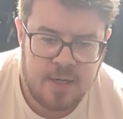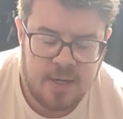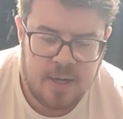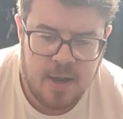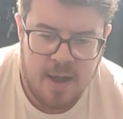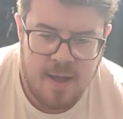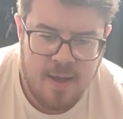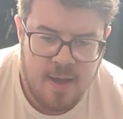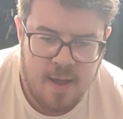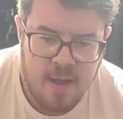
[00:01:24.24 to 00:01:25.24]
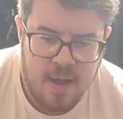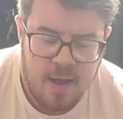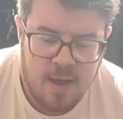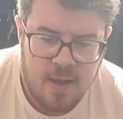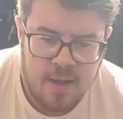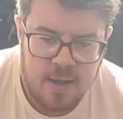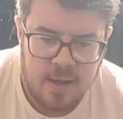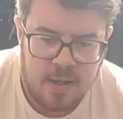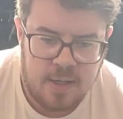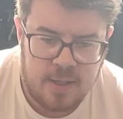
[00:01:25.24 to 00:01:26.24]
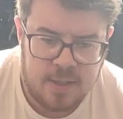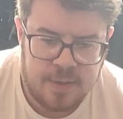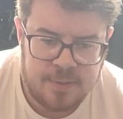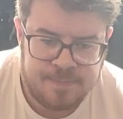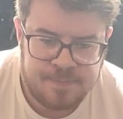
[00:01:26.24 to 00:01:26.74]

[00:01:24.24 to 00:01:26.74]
Nobody speaks.